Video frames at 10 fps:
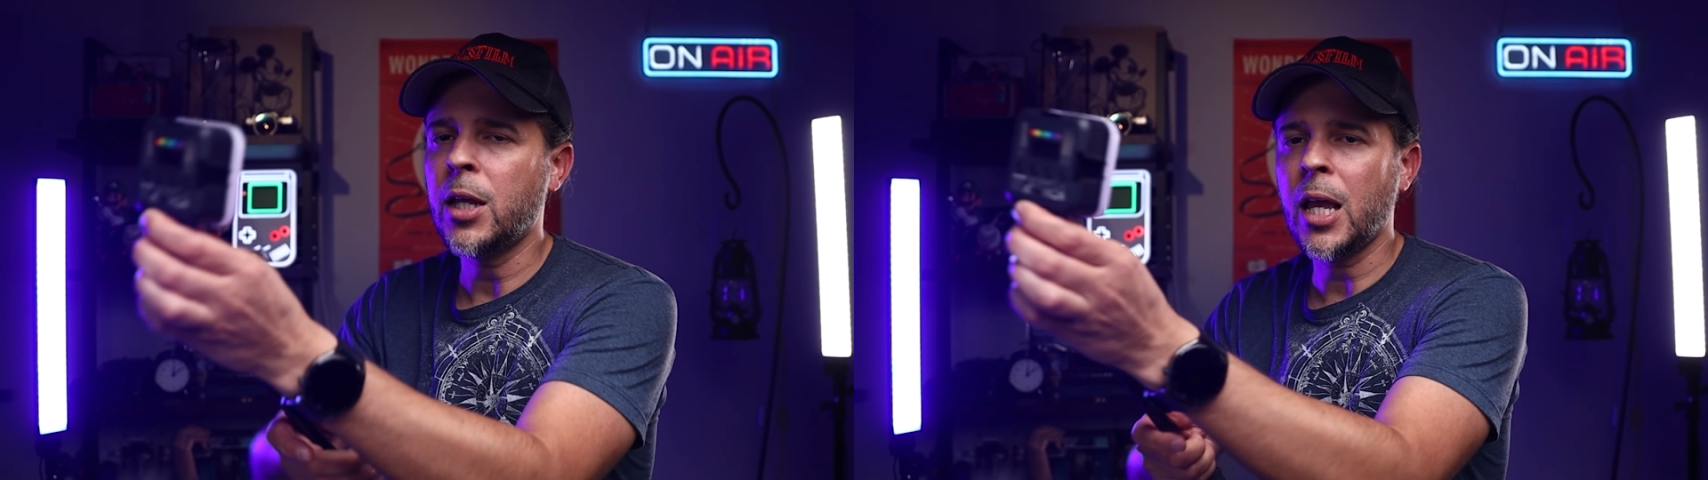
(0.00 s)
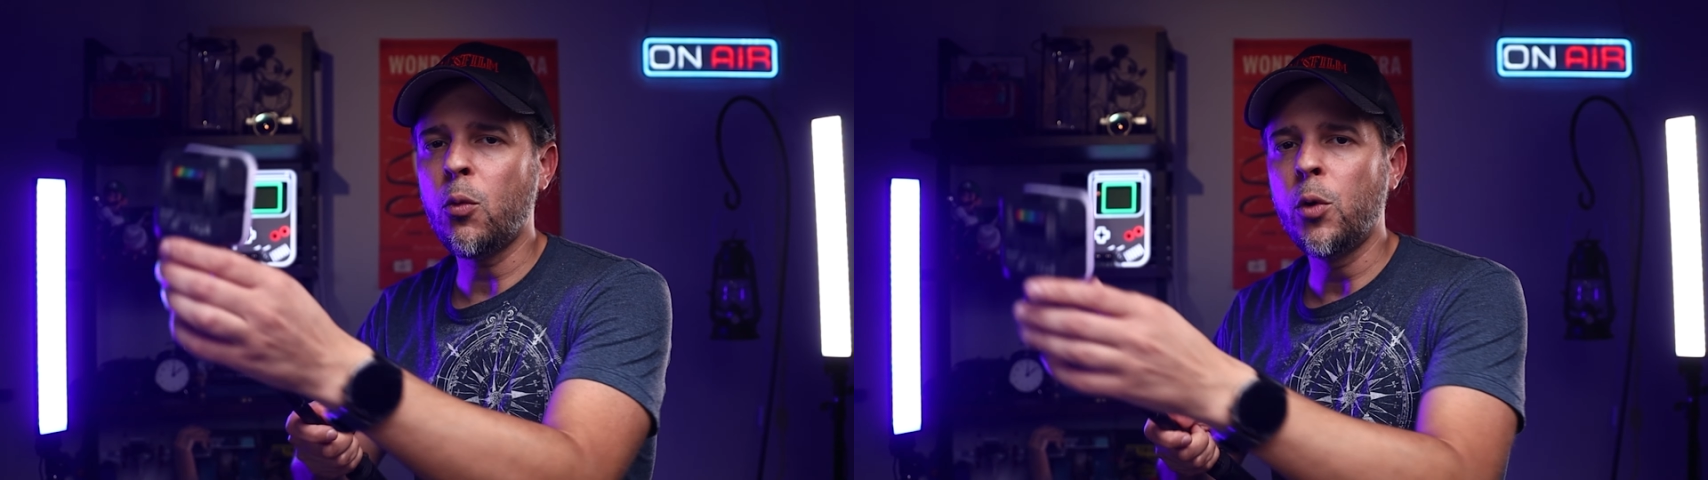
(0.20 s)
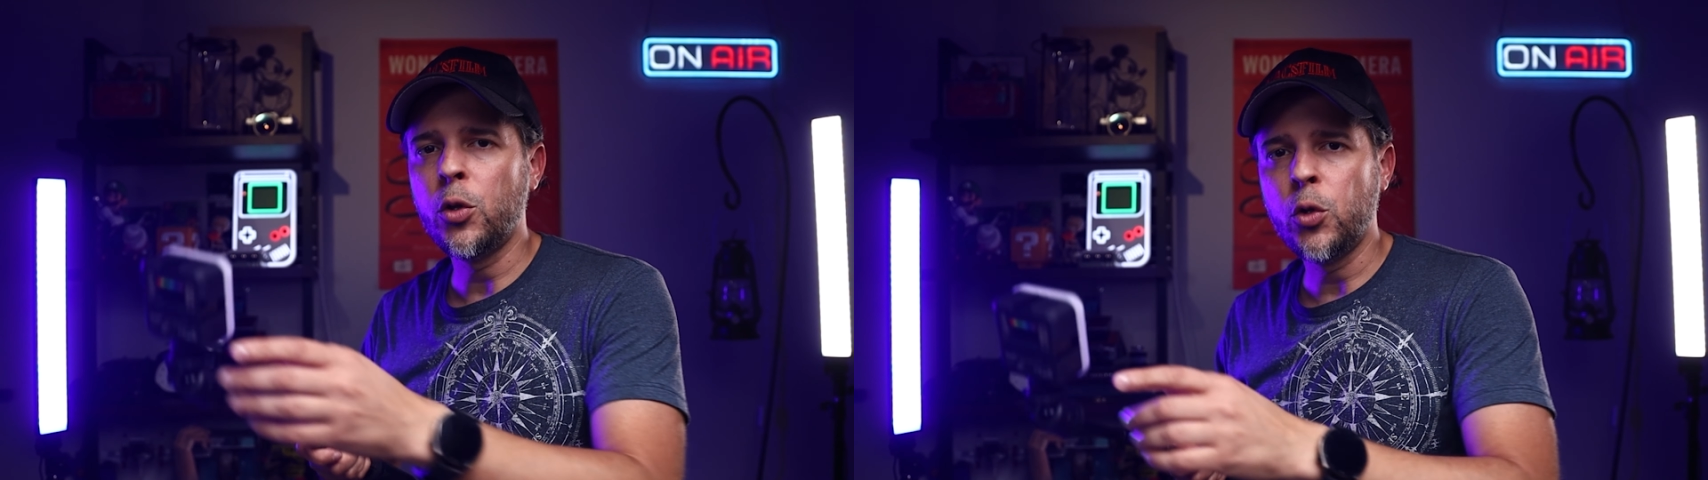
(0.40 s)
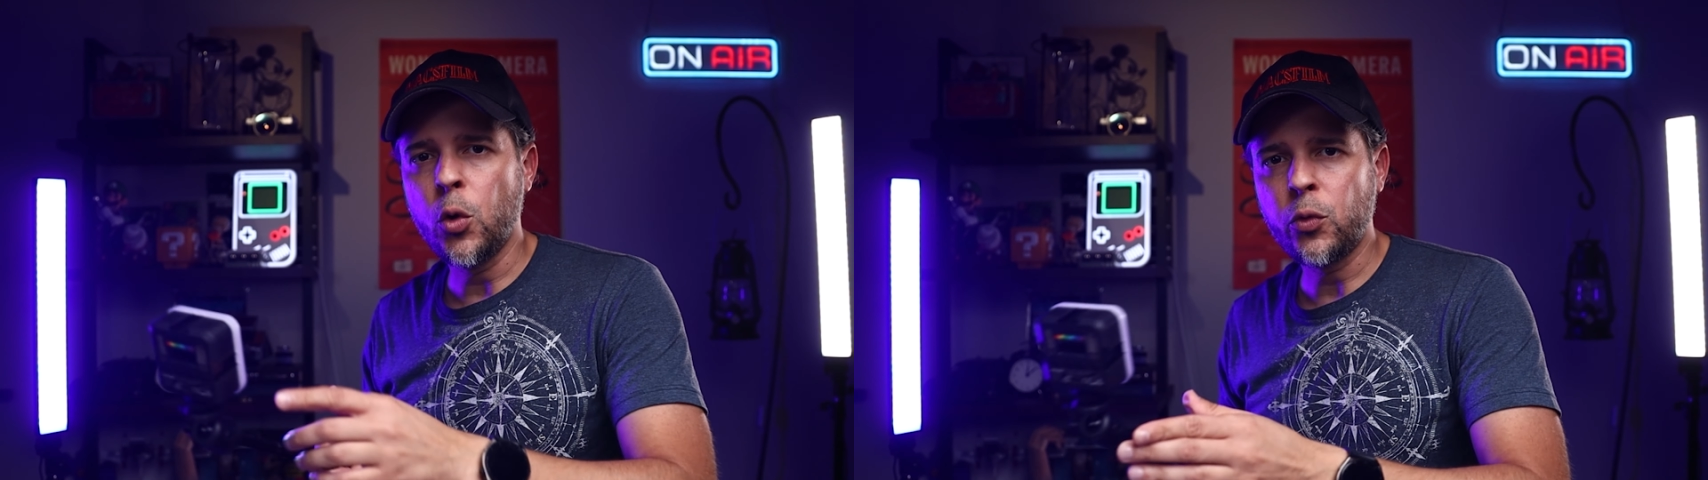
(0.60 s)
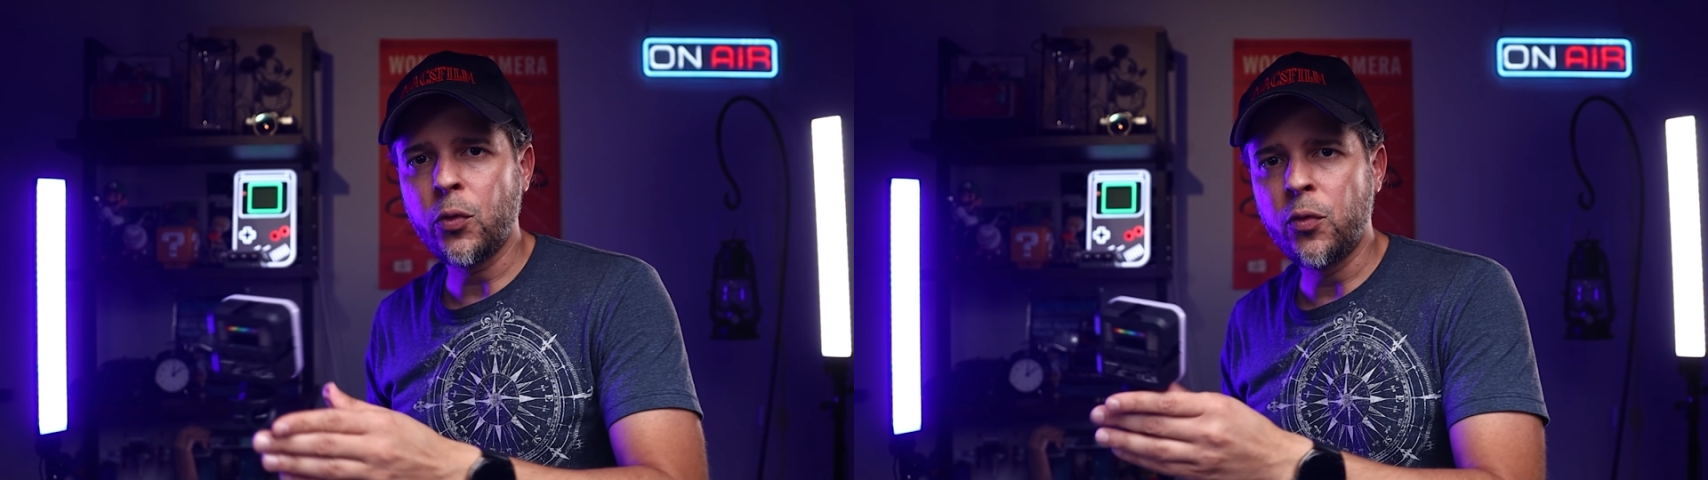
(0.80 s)
get one of
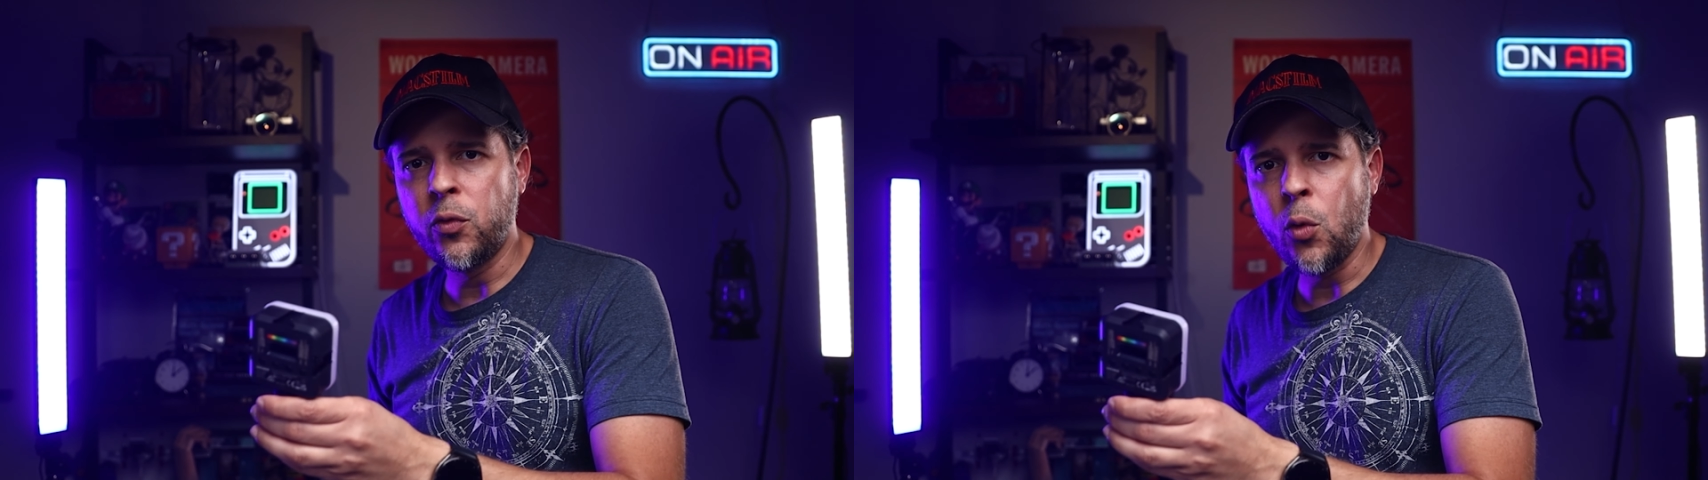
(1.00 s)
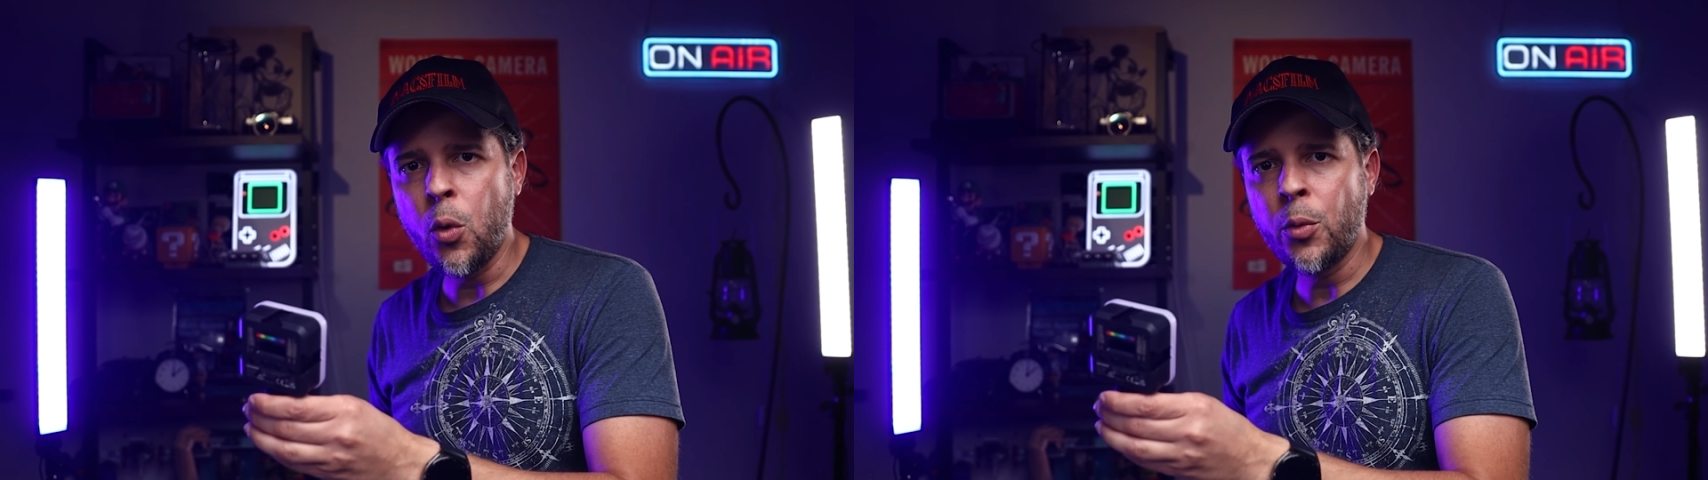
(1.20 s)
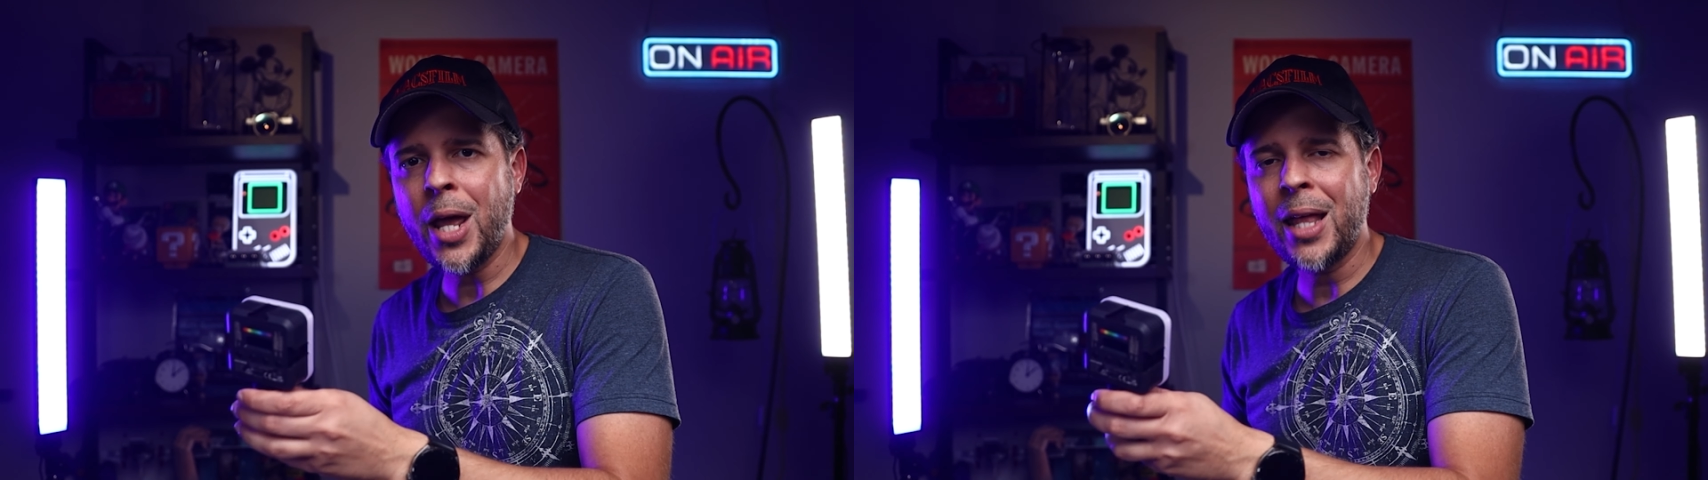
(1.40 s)
those phone